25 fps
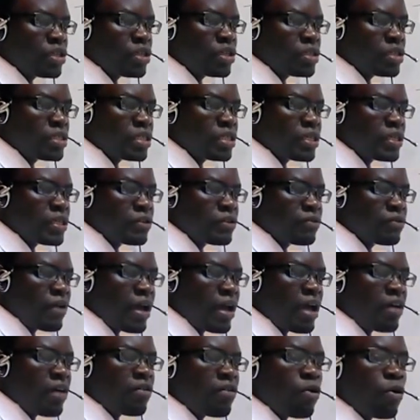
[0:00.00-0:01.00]
is
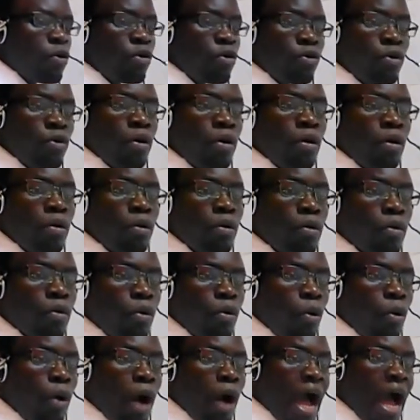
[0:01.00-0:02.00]
via oral
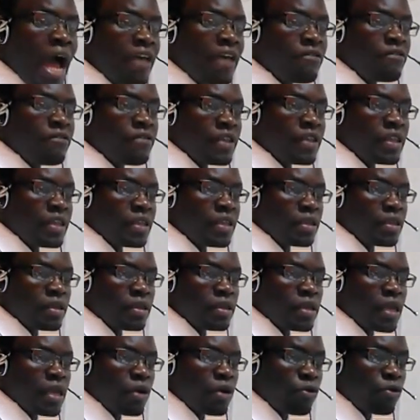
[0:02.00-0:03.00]
or IV,
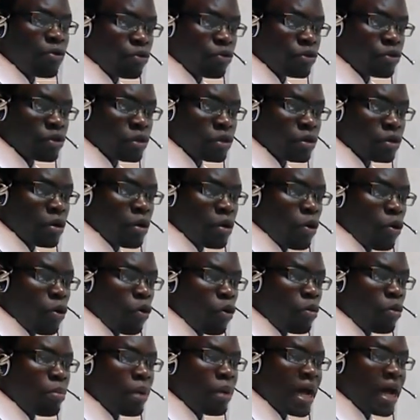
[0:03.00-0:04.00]
yeah, route,
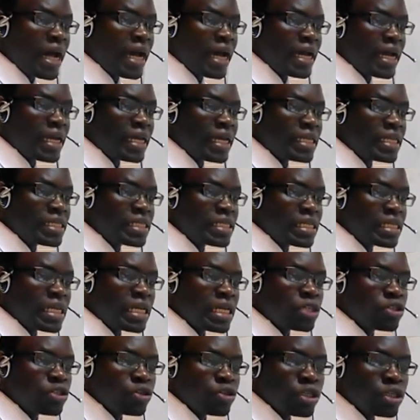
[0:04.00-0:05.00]
or by
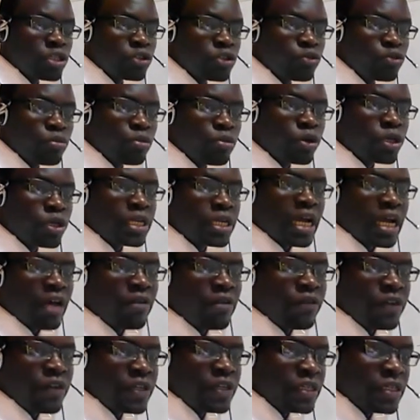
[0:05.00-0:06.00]
instillation into body
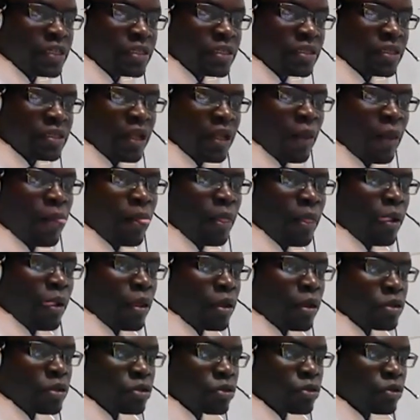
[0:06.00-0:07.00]
cavities, yeah.
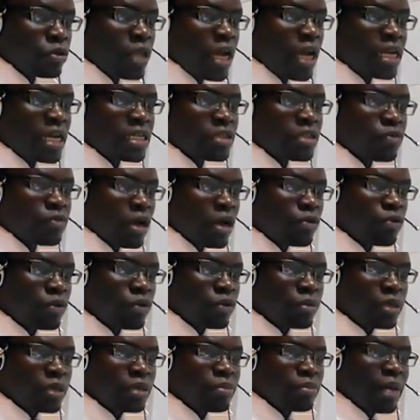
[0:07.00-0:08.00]
So that is what we
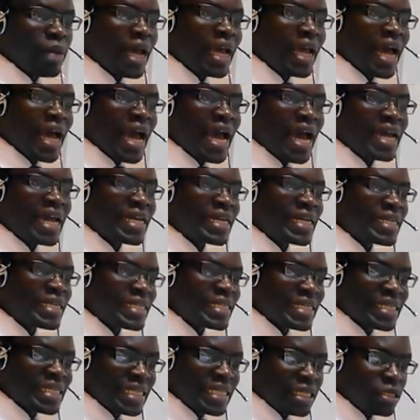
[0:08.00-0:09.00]
mean by
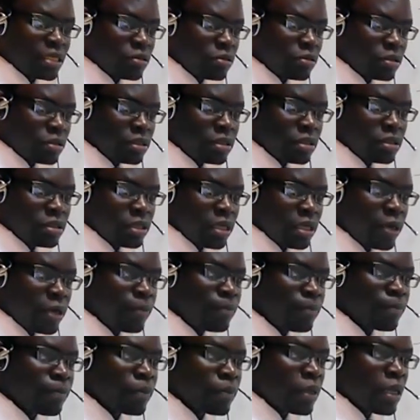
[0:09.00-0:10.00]
unsealed,
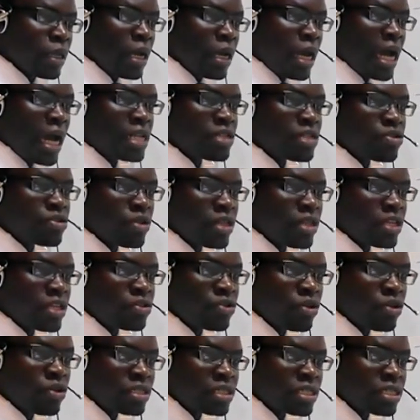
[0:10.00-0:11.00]
yeah. And so the
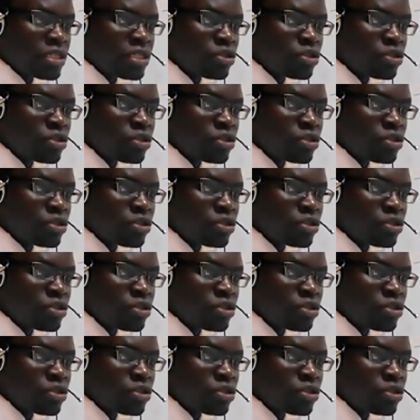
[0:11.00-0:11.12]
source is